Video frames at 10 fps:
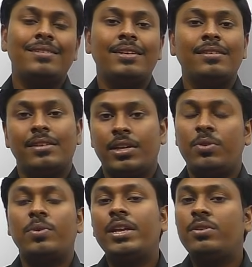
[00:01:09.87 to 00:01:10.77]
things that
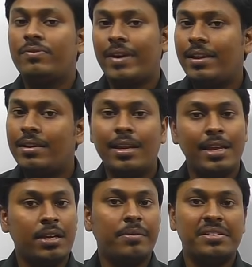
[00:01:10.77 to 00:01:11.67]
you need to find in an
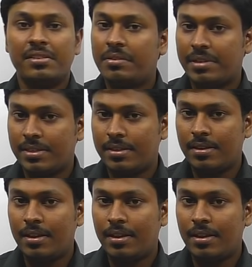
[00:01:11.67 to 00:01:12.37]
equation question.